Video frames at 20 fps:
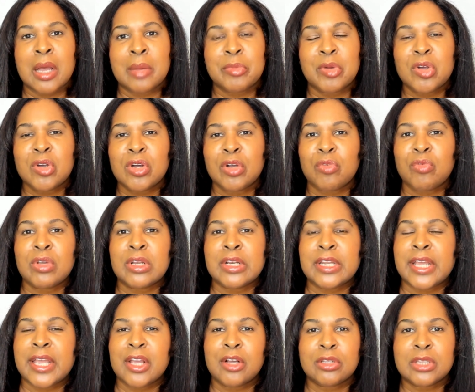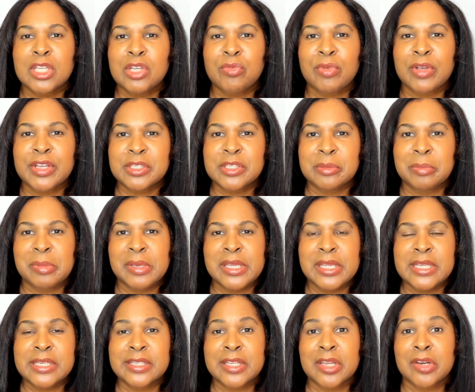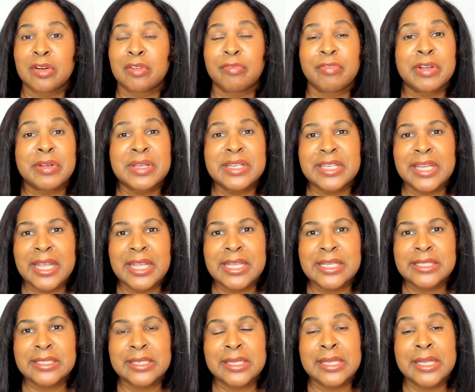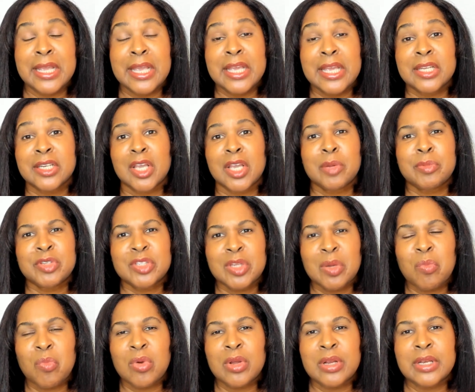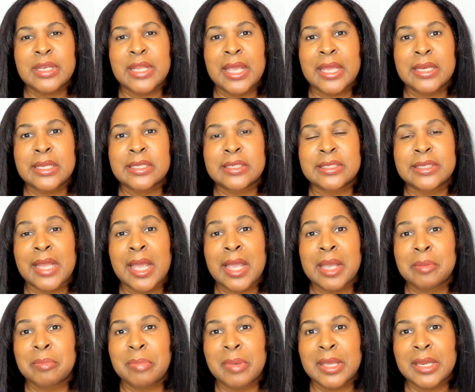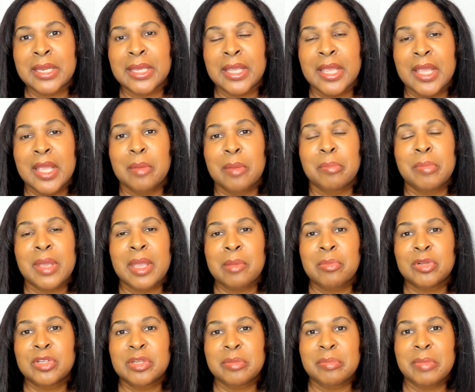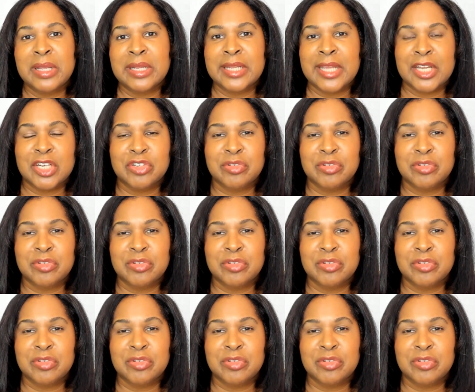cook really healthy recipes that are very tasty to help someone that is diabetic be able to make that